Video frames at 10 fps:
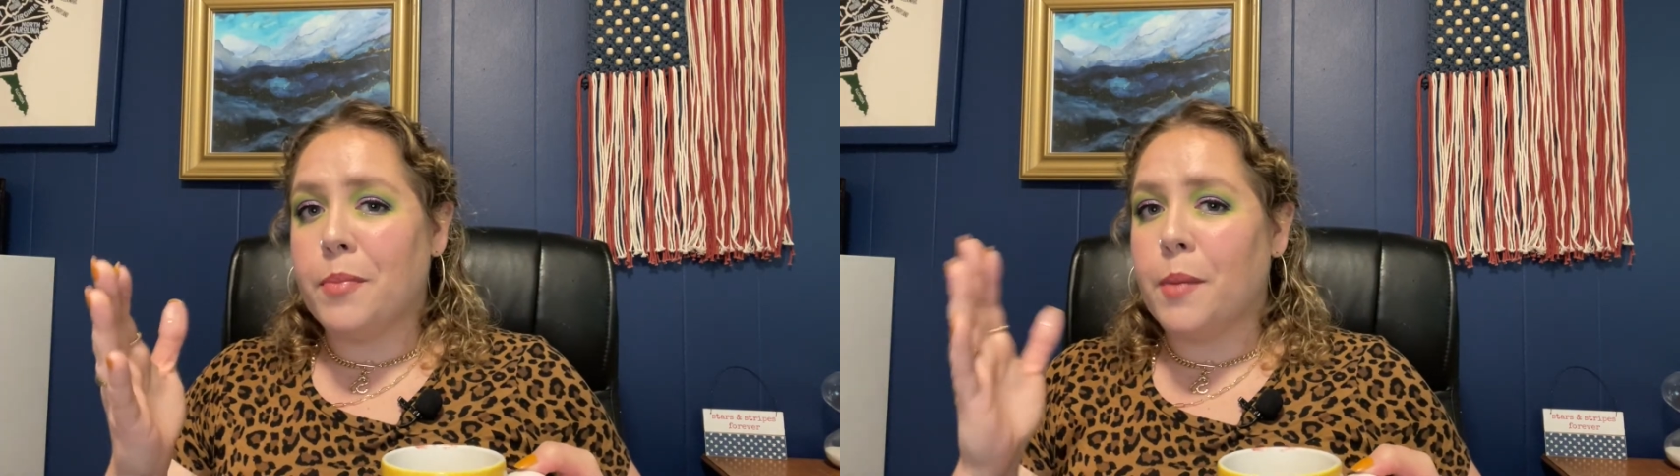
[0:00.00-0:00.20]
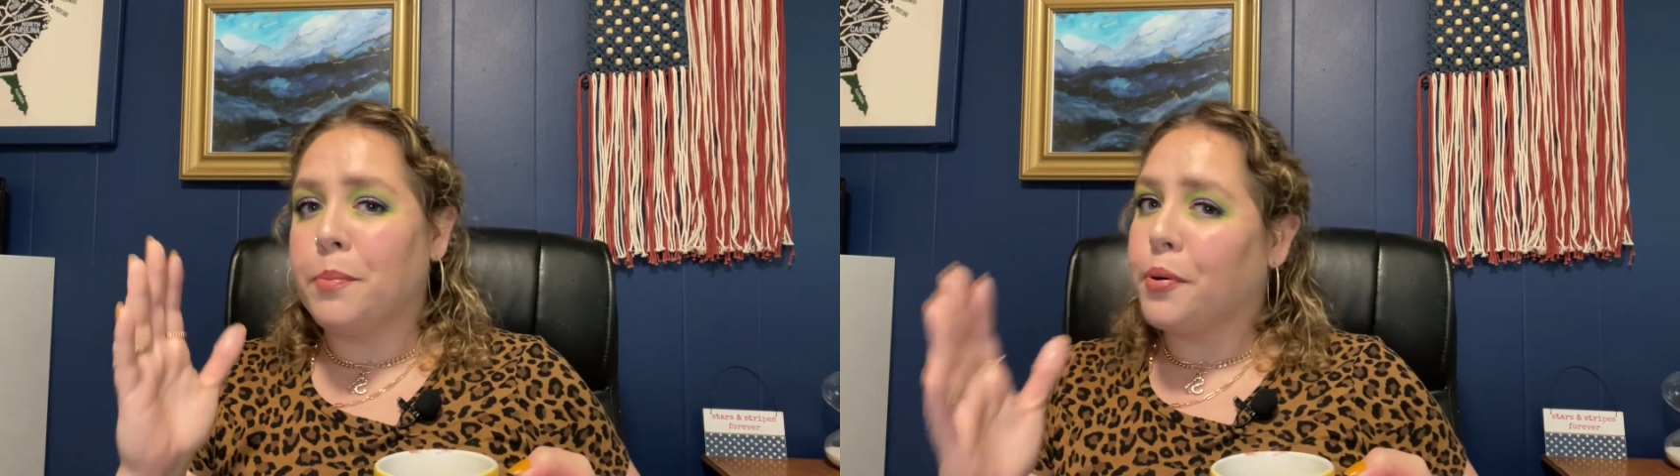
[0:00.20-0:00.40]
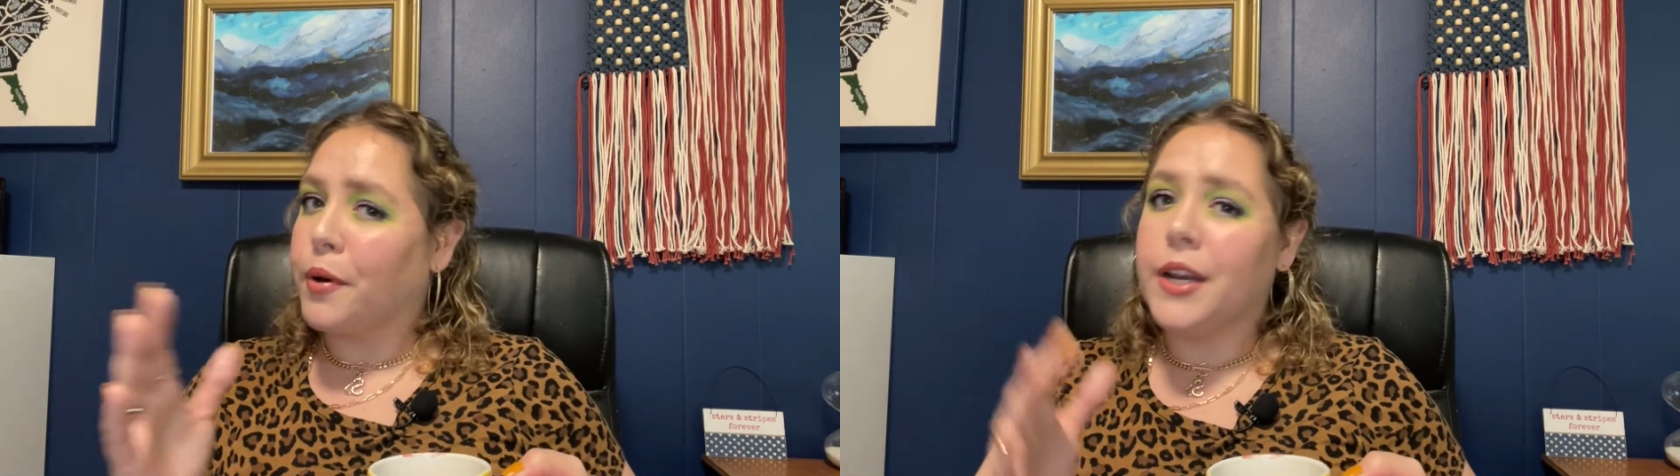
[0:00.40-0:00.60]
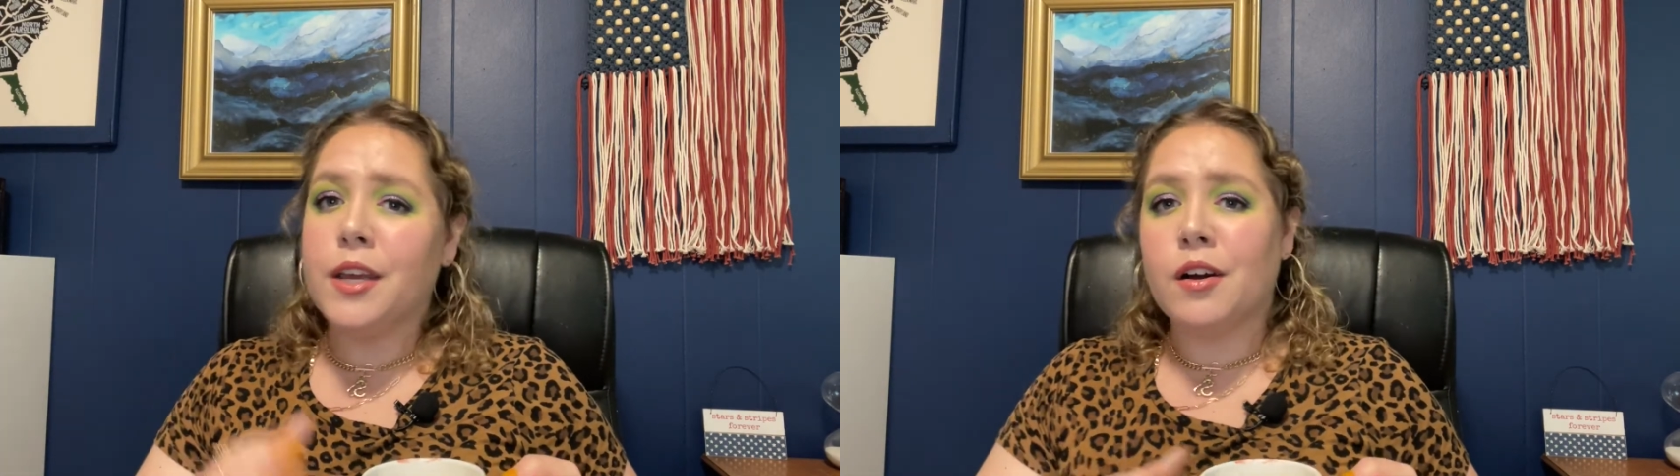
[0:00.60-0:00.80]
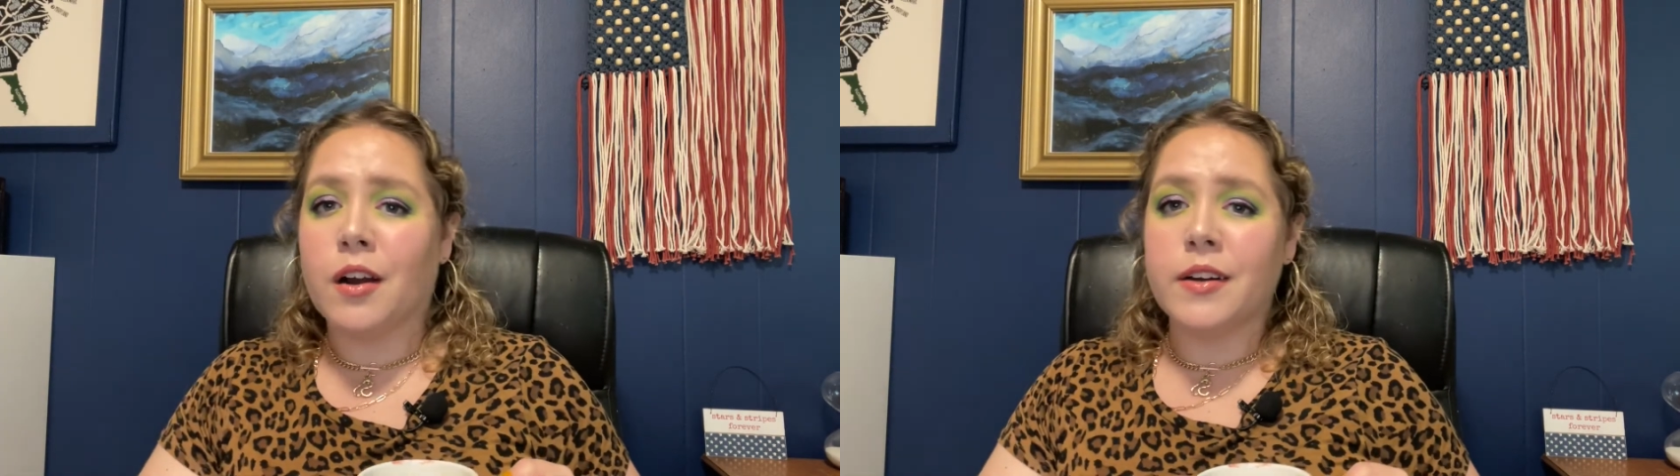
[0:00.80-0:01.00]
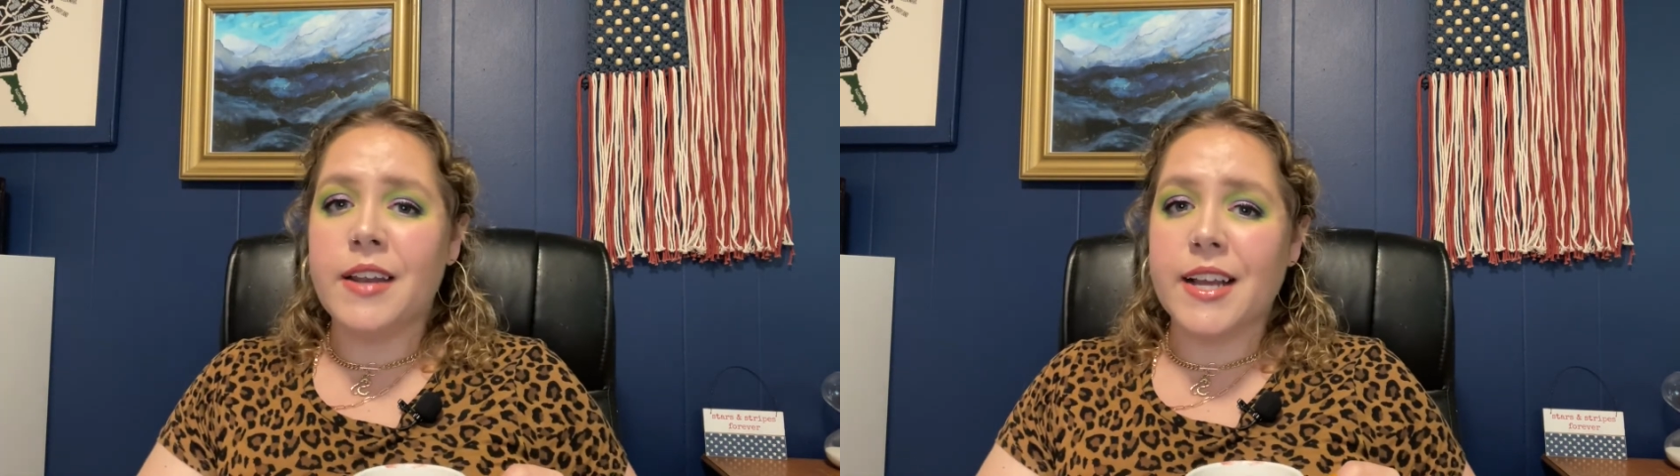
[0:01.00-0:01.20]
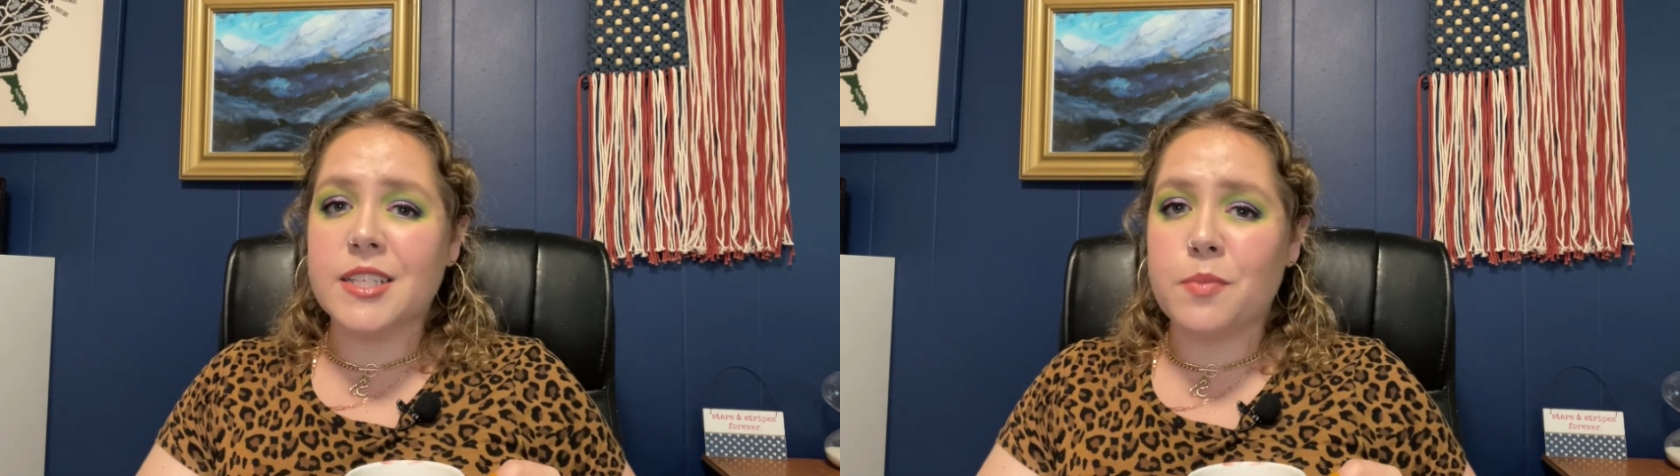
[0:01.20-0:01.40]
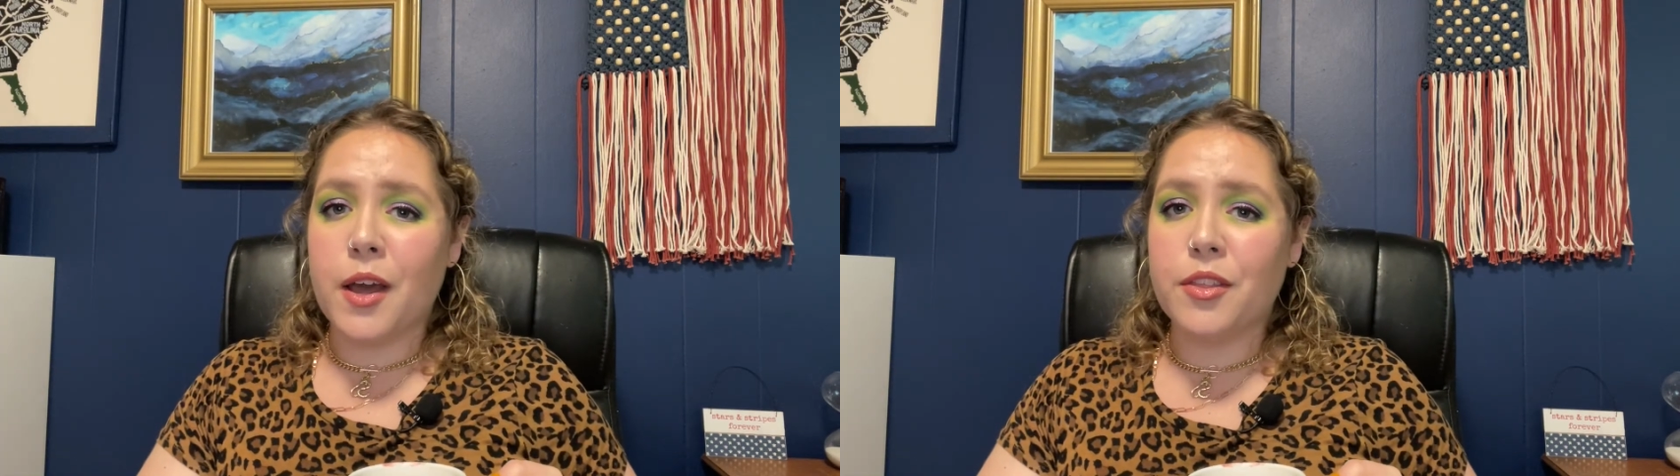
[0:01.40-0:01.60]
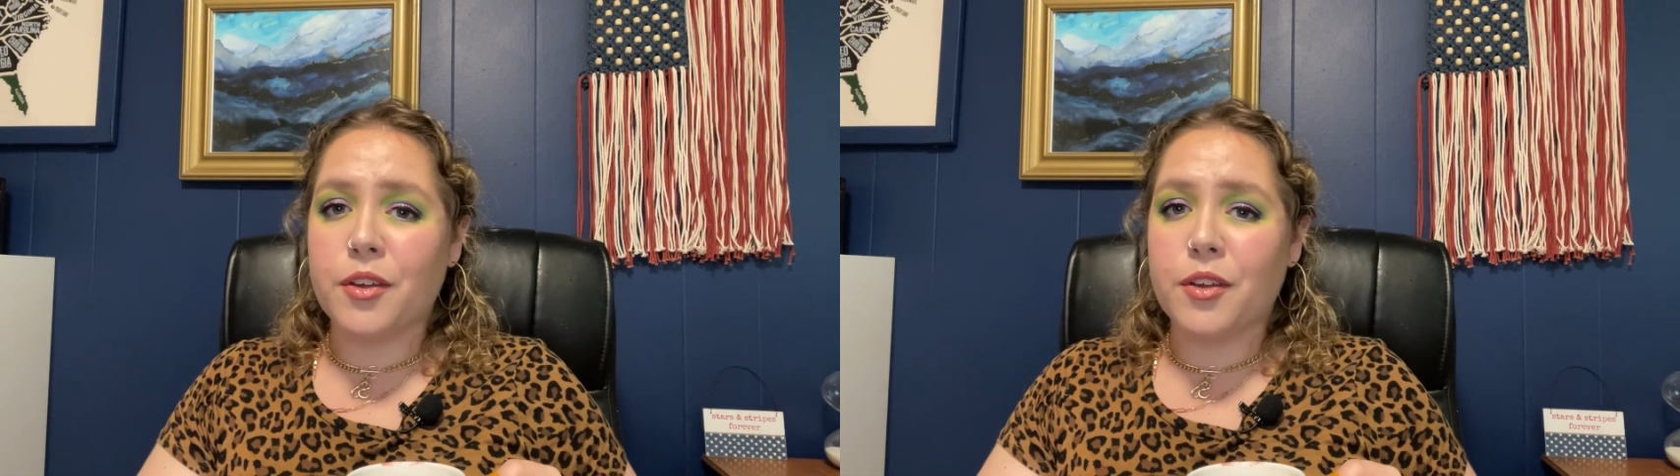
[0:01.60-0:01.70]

up pretty hard next month